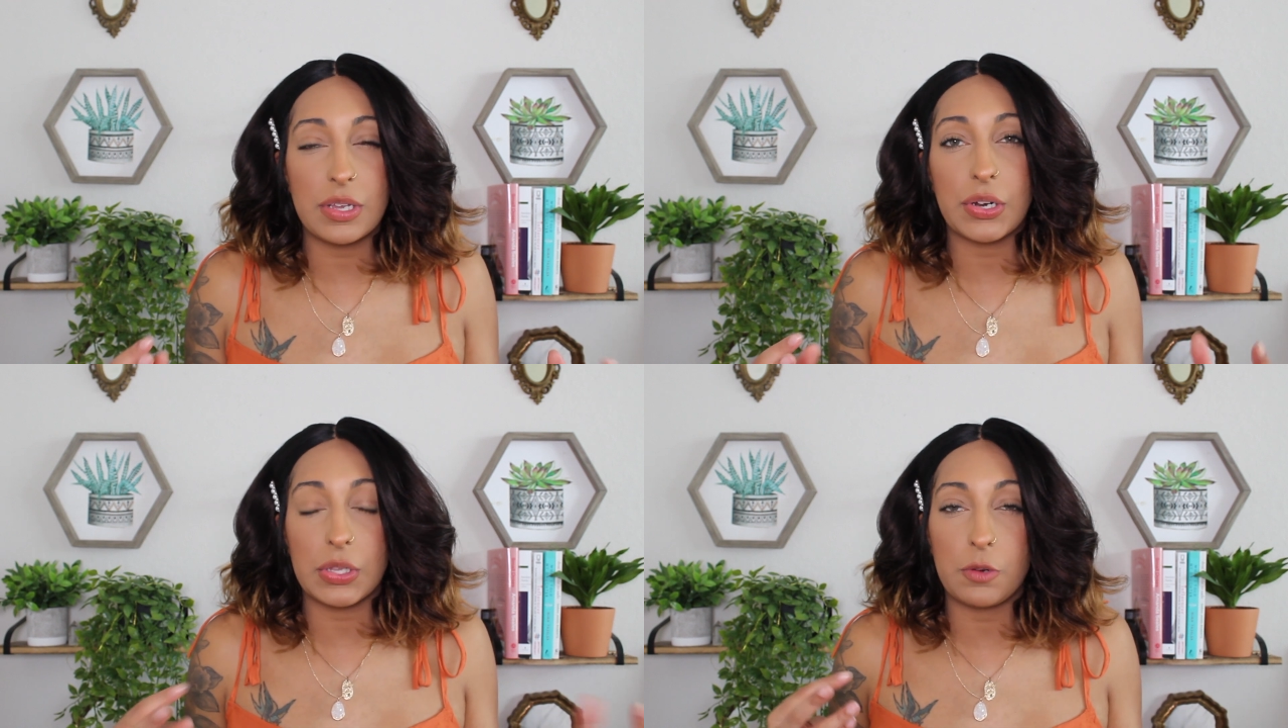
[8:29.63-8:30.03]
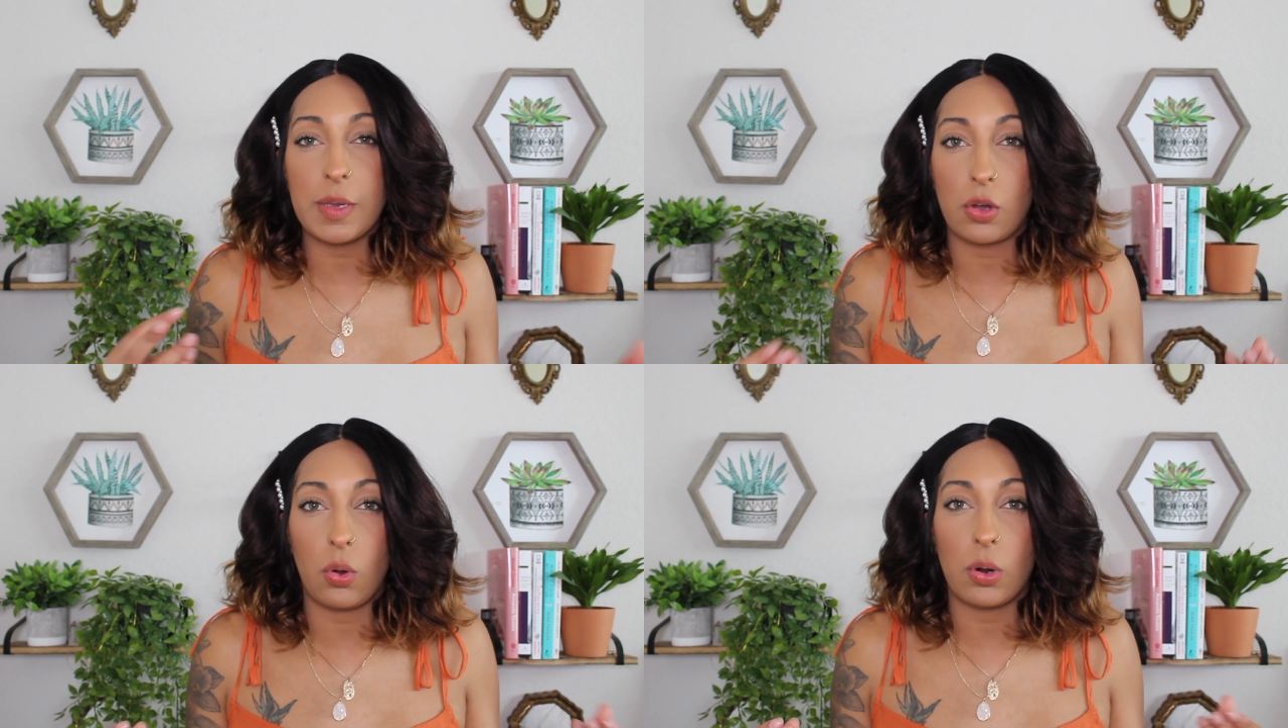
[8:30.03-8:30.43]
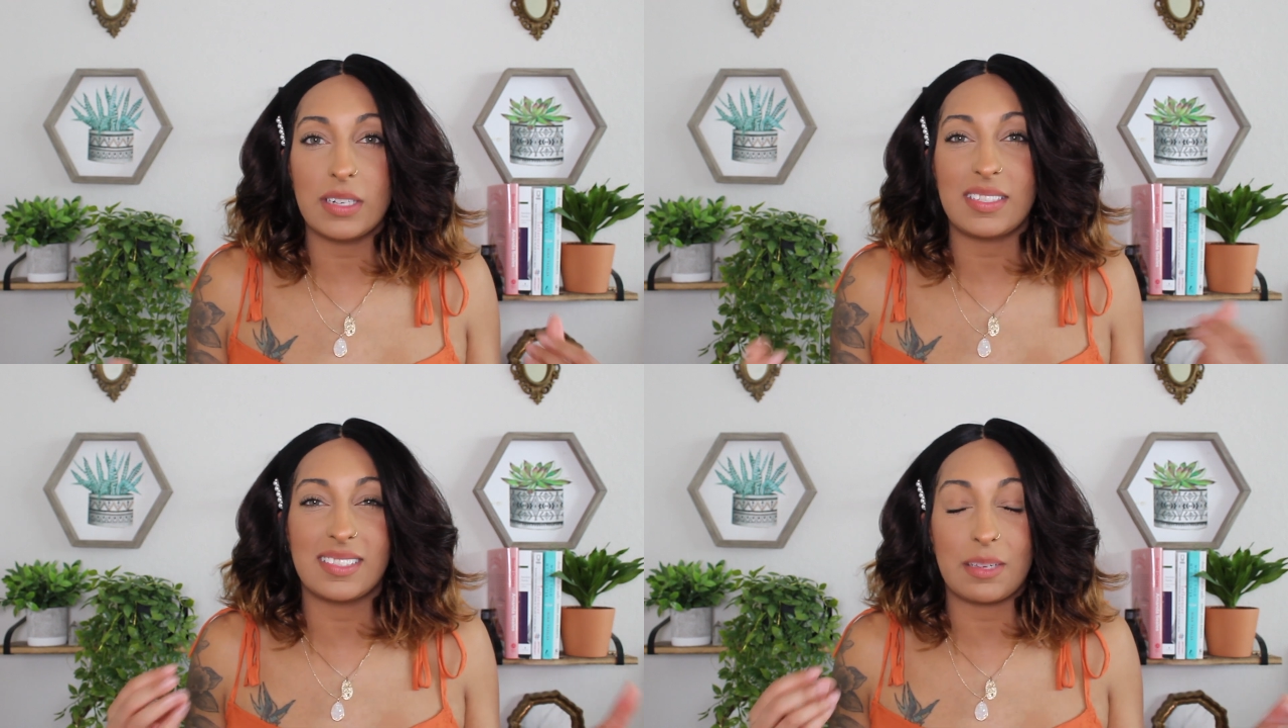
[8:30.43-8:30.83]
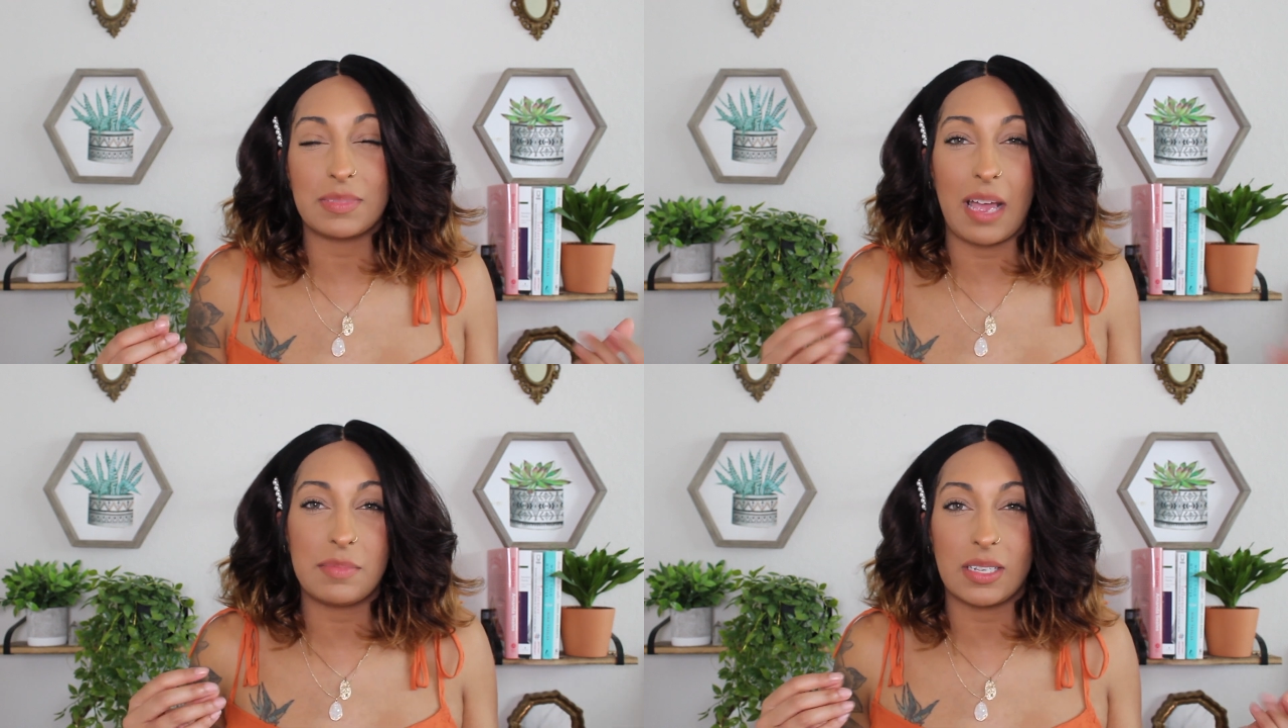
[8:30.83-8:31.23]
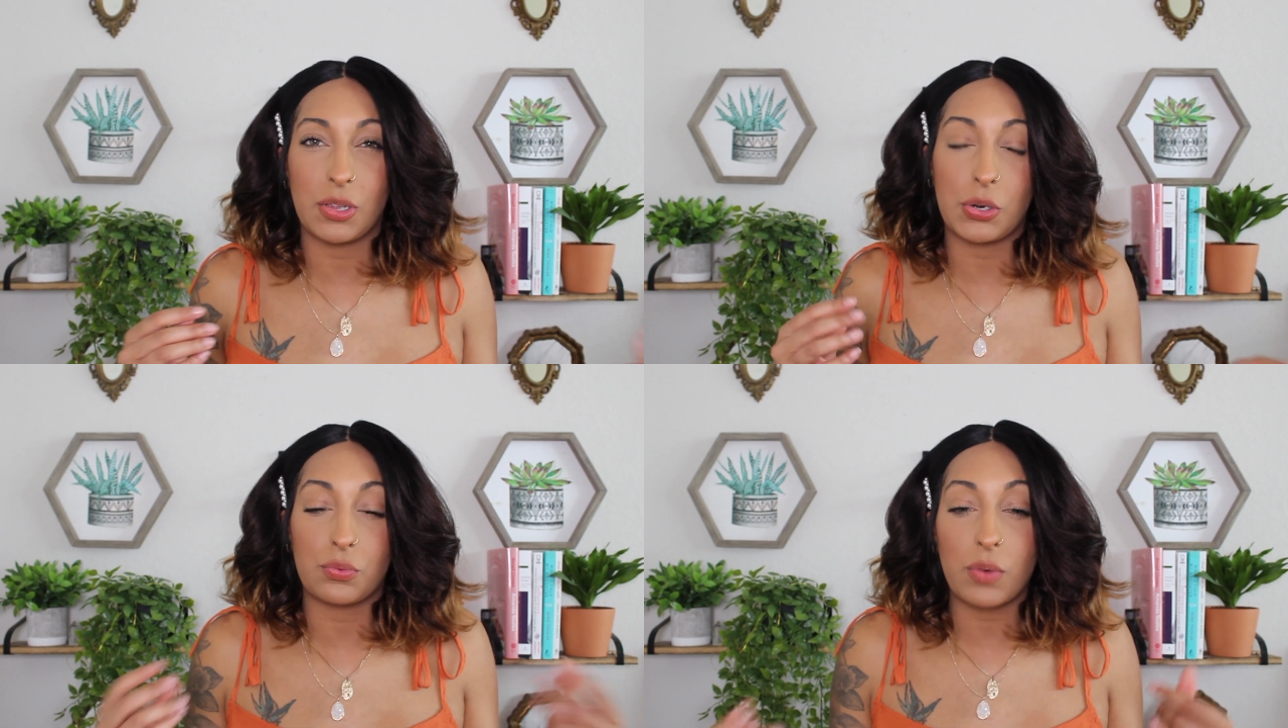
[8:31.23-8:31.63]
They're a little bit coarse and sometimes a
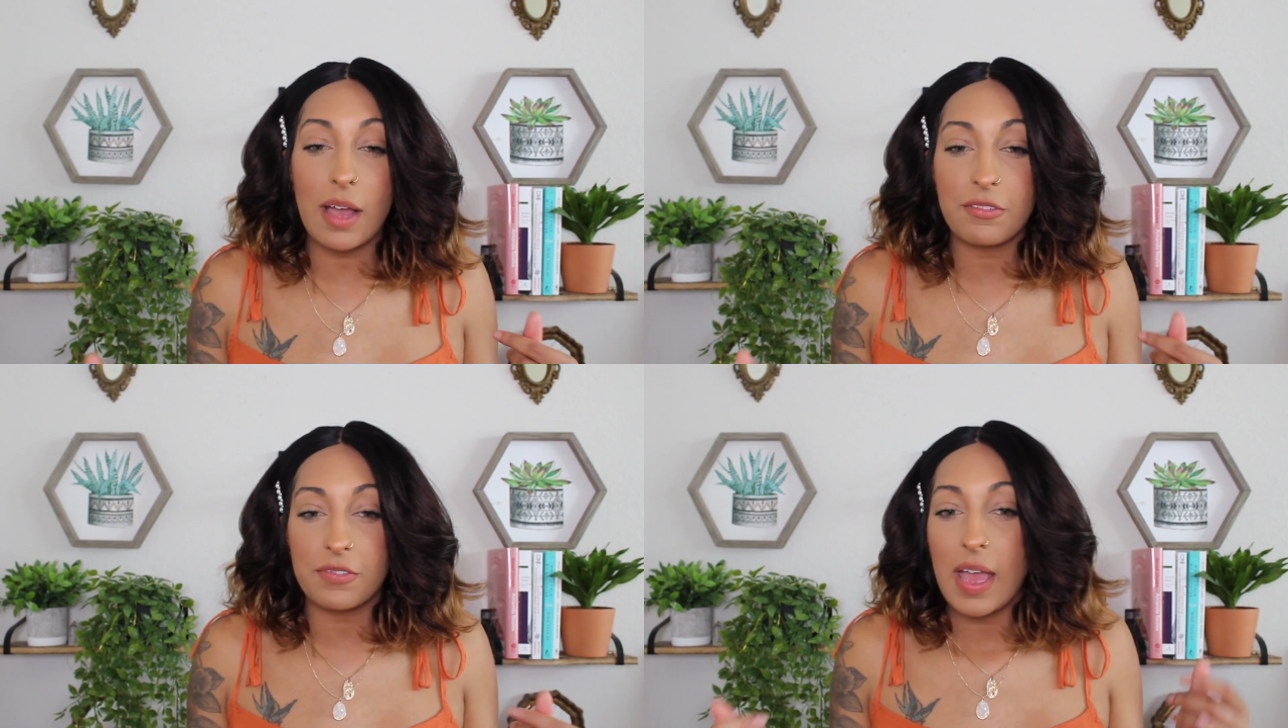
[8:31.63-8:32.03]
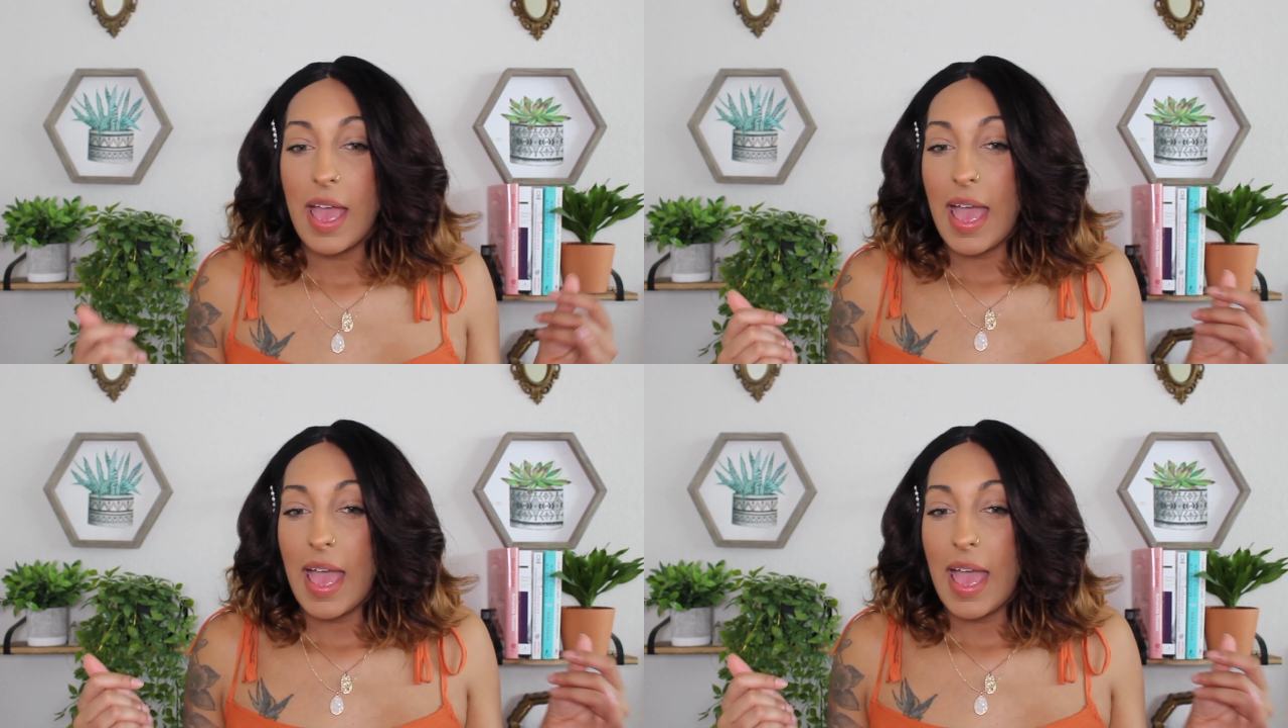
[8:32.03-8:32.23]
little rough,